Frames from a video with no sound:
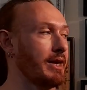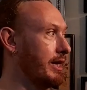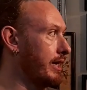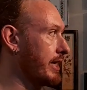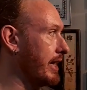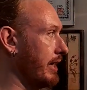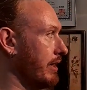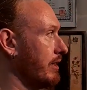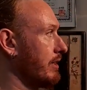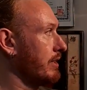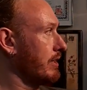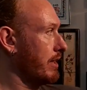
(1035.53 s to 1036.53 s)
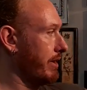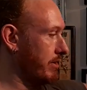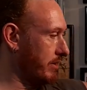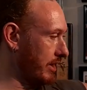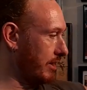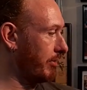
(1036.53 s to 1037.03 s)
And again,
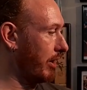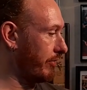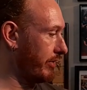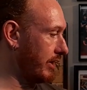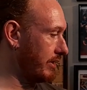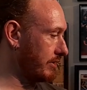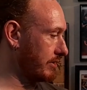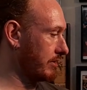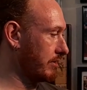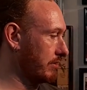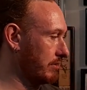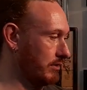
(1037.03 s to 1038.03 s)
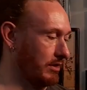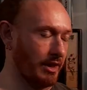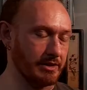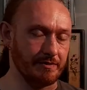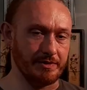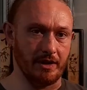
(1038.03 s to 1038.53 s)
think about these
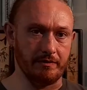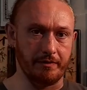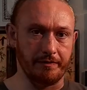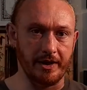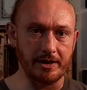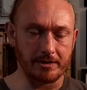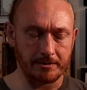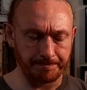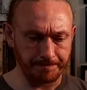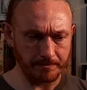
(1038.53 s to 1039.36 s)
laws of self-defense.